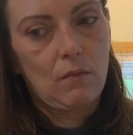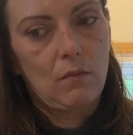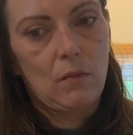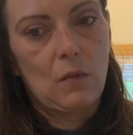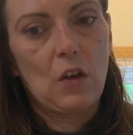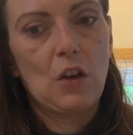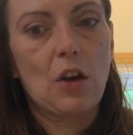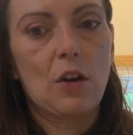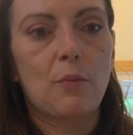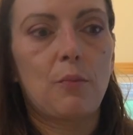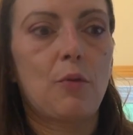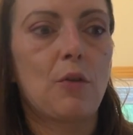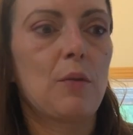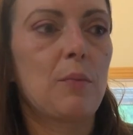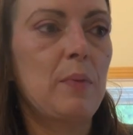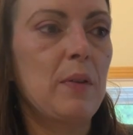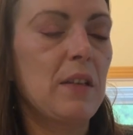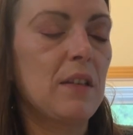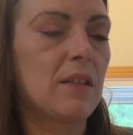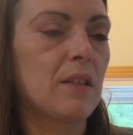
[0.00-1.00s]
You got to put a
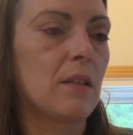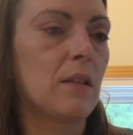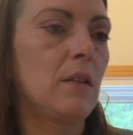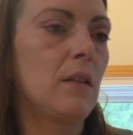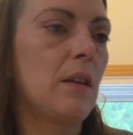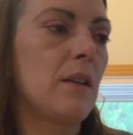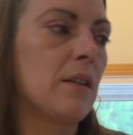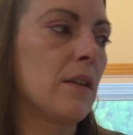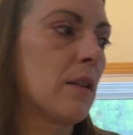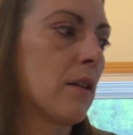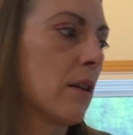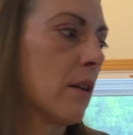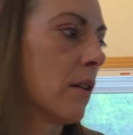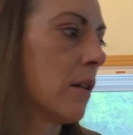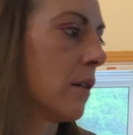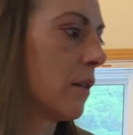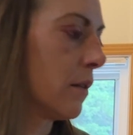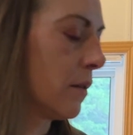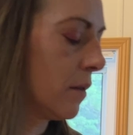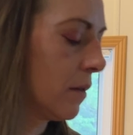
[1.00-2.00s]
piece of like
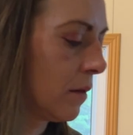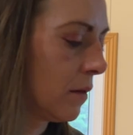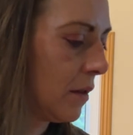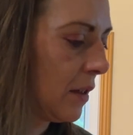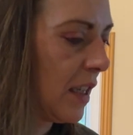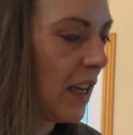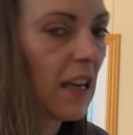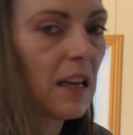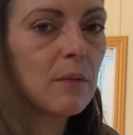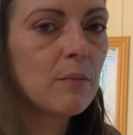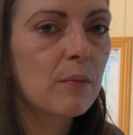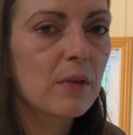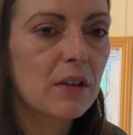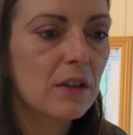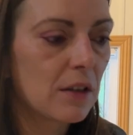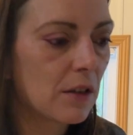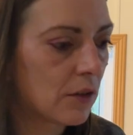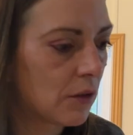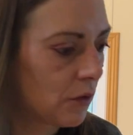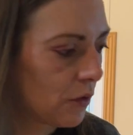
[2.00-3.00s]
tape
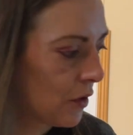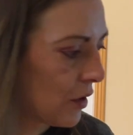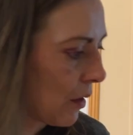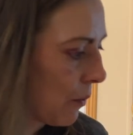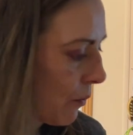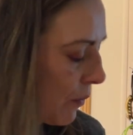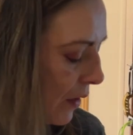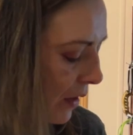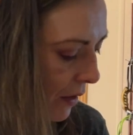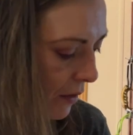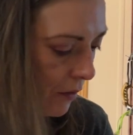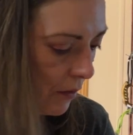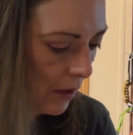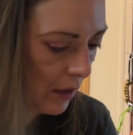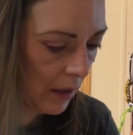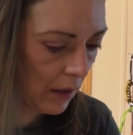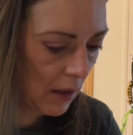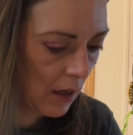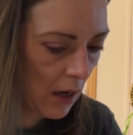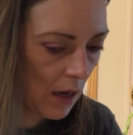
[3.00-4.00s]
in it or something,
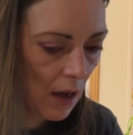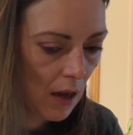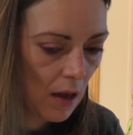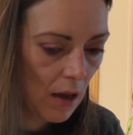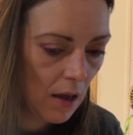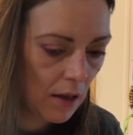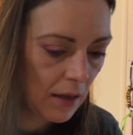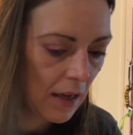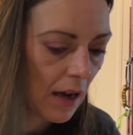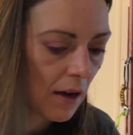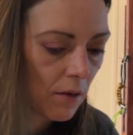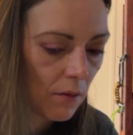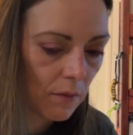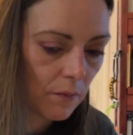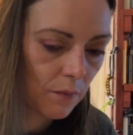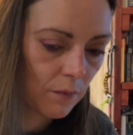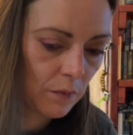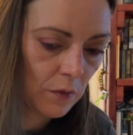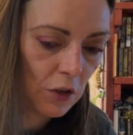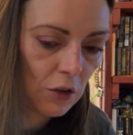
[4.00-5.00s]
right? Yeah,
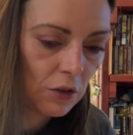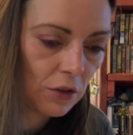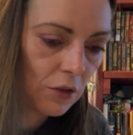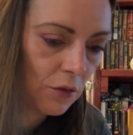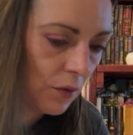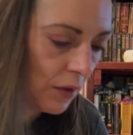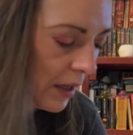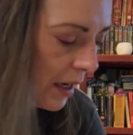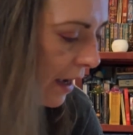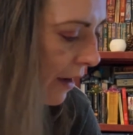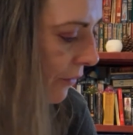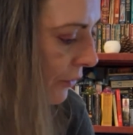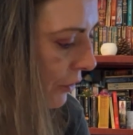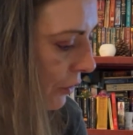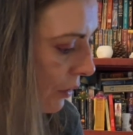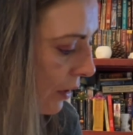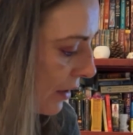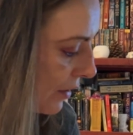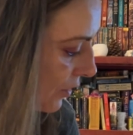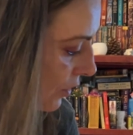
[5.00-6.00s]
you can do it
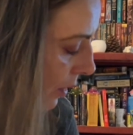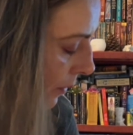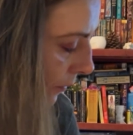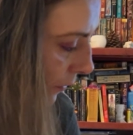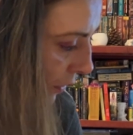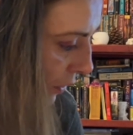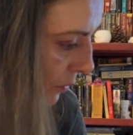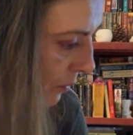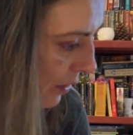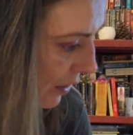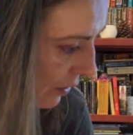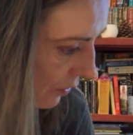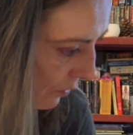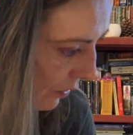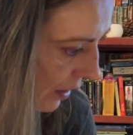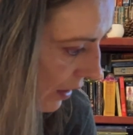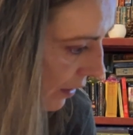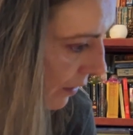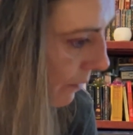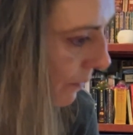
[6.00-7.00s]
after I stop filming,
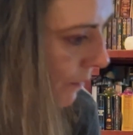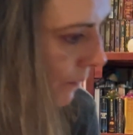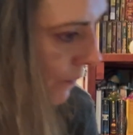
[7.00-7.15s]
okay?